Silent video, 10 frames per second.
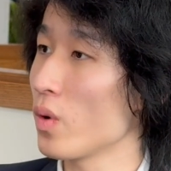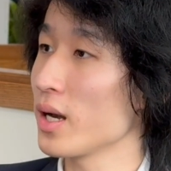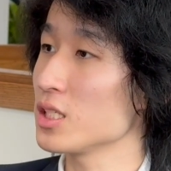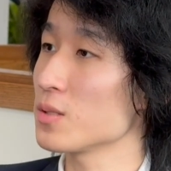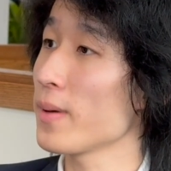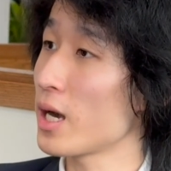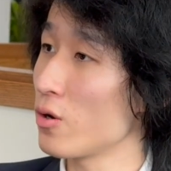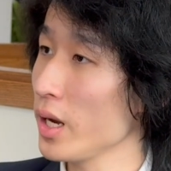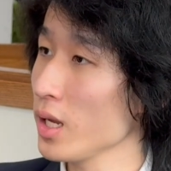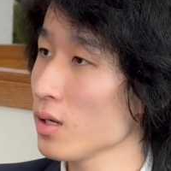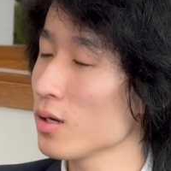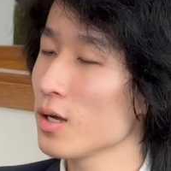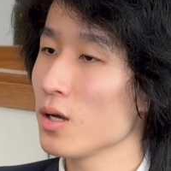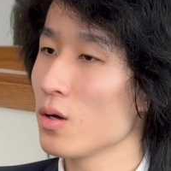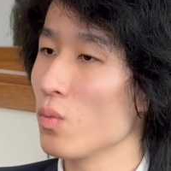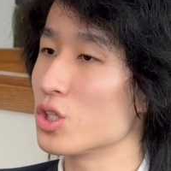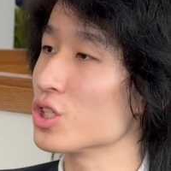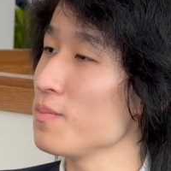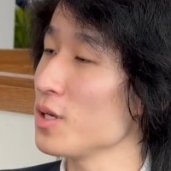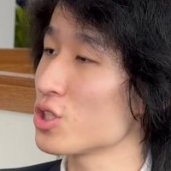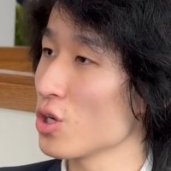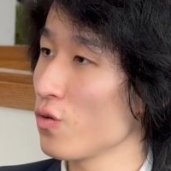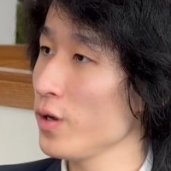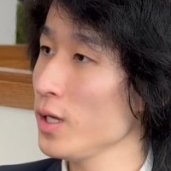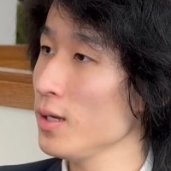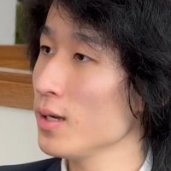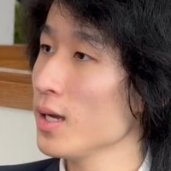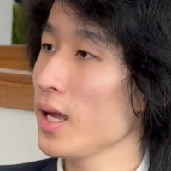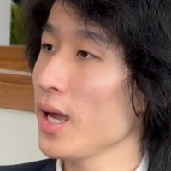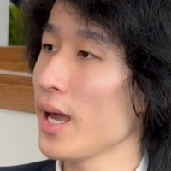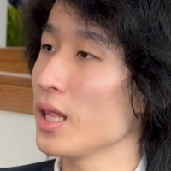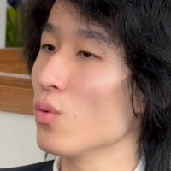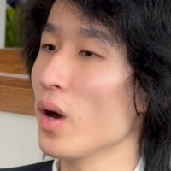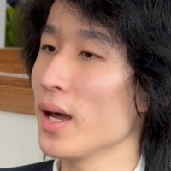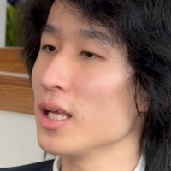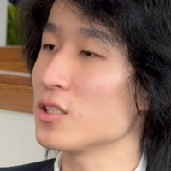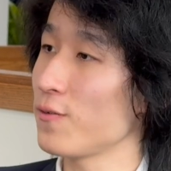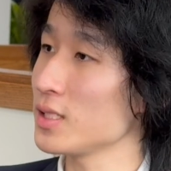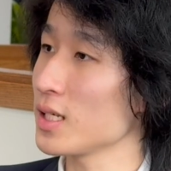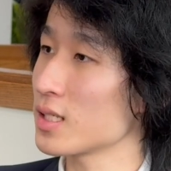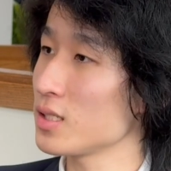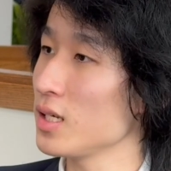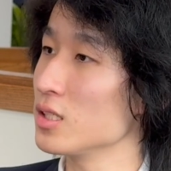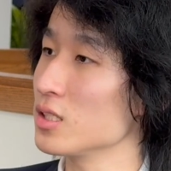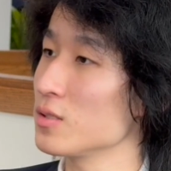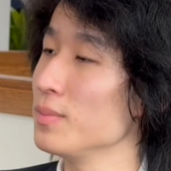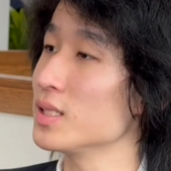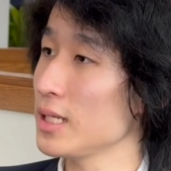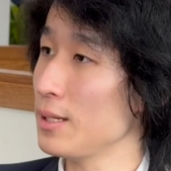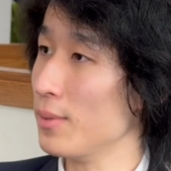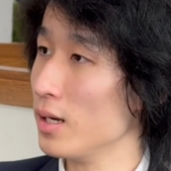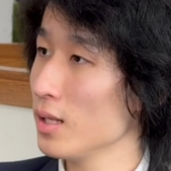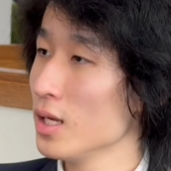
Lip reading: One is Mandarin, which is Miss Sophie, and one is physics, is Miss Dima.